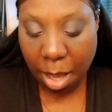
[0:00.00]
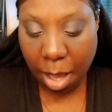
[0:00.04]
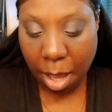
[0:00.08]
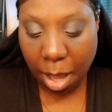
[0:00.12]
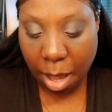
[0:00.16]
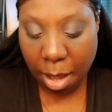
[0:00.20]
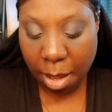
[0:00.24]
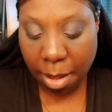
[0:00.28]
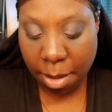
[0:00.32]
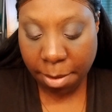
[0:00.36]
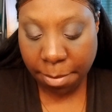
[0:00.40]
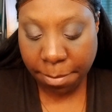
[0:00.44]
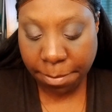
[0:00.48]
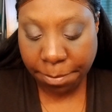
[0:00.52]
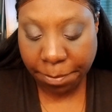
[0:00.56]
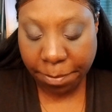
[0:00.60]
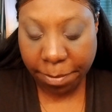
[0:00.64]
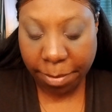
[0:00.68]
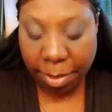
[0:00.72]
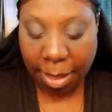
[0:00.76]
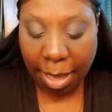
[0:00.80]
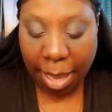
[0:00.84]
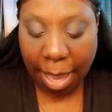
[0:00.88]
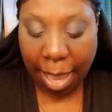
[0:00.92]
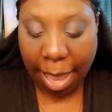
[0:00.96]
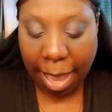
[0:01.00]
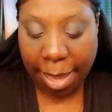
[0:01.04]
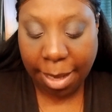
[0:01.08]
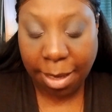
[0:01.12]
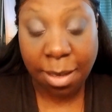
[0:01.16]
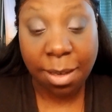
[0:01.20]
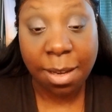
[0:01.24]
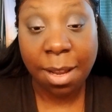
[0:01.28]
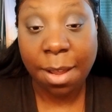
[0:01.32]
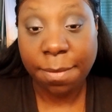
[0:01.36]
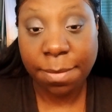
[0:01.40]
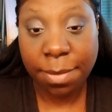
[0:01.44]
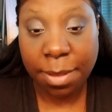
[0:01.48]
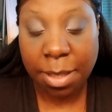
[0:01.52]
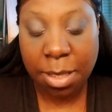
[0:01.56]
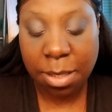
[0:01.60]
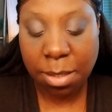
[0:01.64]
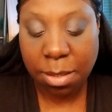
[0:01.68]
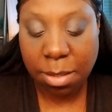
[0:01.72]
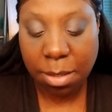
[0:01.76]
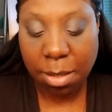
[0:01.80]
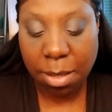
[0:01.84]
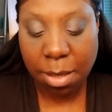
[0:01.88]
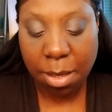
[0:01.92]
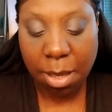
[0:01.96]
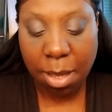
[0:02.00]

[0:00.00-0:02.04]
I love this.